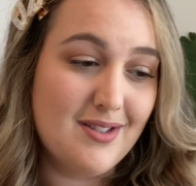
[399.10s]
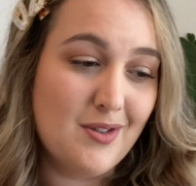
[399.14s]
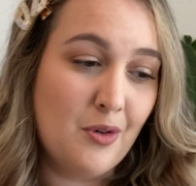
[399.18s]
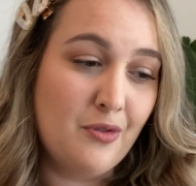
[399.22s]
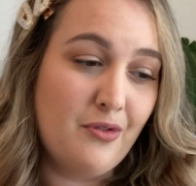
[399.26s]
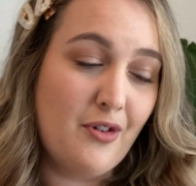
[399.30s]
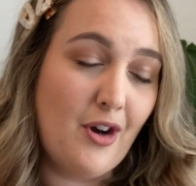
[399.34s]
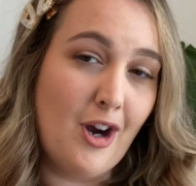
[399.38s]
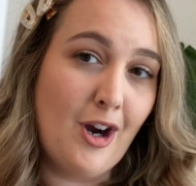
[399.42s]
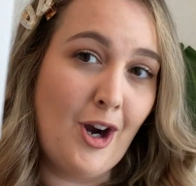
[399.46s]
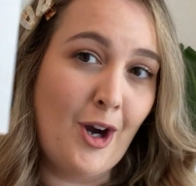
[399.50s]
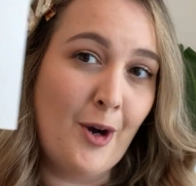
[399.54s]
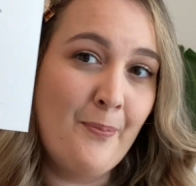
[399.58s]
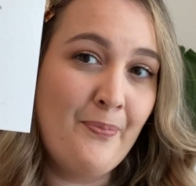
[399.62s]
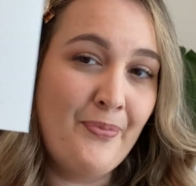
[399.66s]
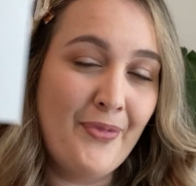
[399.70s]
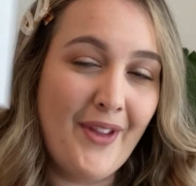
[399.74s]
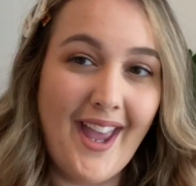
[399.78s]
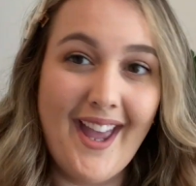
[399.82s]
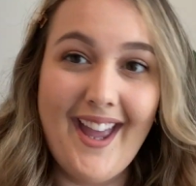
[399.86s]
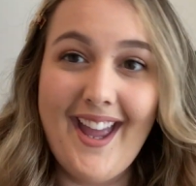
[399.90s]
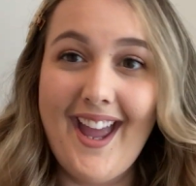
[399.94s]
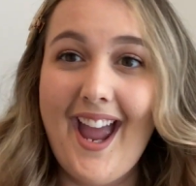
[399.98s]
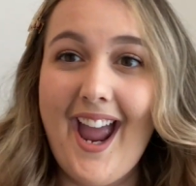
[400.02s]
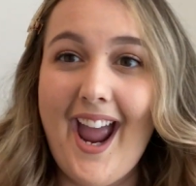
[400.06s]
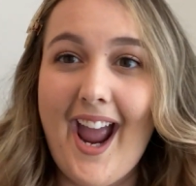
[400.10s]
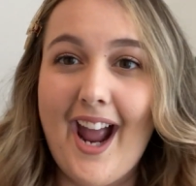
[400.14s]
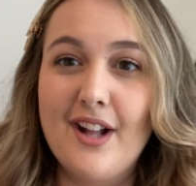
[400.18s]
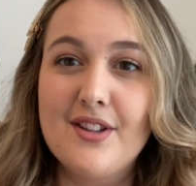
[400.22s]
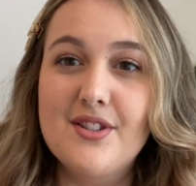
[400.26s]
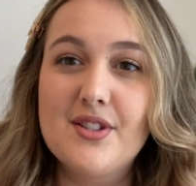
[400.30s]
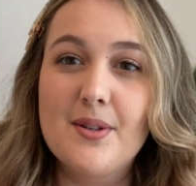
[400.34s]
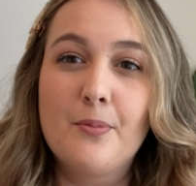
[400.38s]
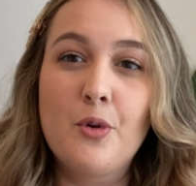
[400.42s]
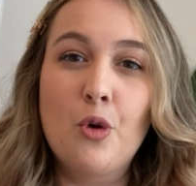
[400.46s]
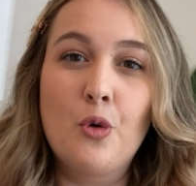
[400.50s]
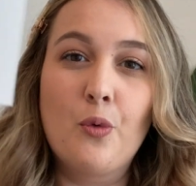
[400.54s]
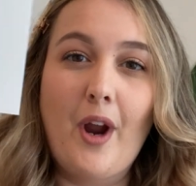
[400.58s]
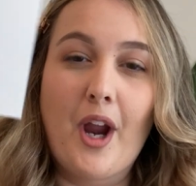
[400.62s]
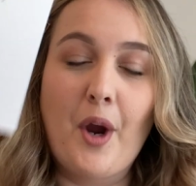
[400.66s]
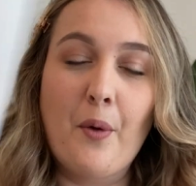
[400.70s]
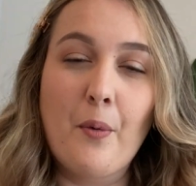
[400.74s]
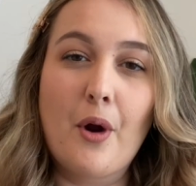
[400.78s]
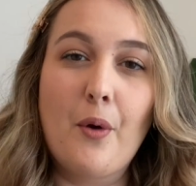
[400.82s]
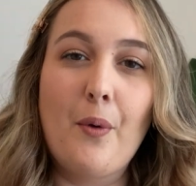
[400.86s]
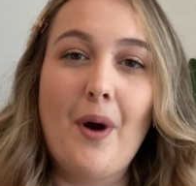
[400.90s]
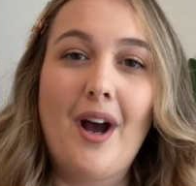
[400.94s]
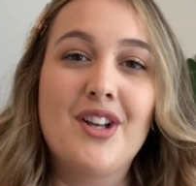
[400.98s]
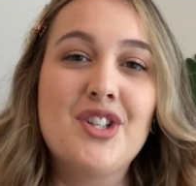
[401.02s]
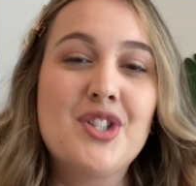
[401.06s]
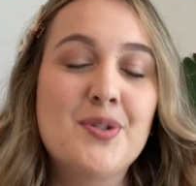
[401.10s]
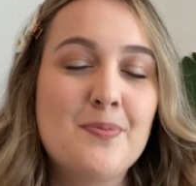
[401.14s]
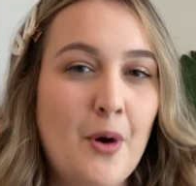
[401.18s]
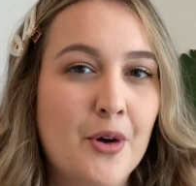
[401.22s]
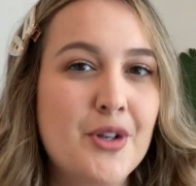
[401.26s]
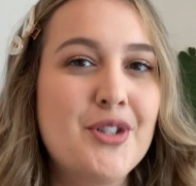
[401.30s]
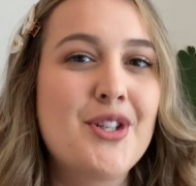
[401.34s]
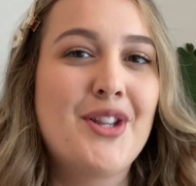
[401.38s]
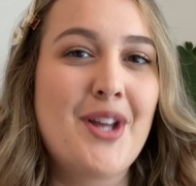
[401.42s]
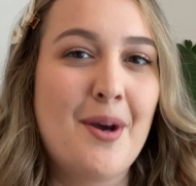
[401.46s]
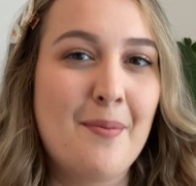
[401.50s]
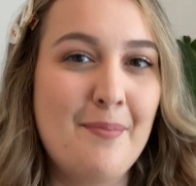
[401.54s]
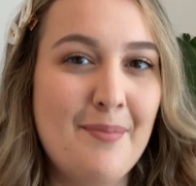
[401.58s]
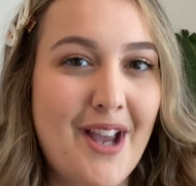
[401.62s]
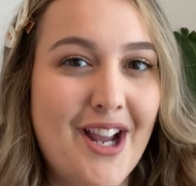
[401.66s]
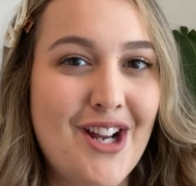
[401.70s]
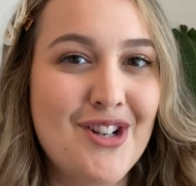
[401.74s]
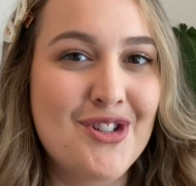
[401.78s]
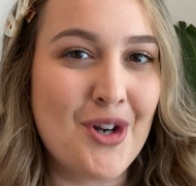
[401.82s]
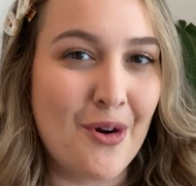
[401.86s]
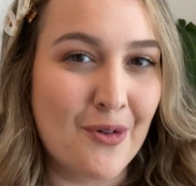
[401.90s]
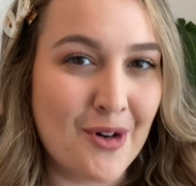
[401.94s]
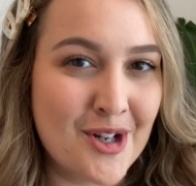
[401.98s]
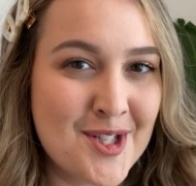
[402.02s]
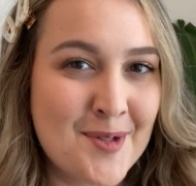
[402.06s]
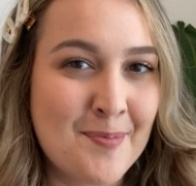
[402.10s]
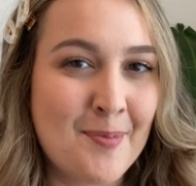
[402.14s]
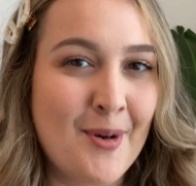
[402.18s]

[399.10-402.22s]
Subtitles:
so far had some great requests, most of them being Jonas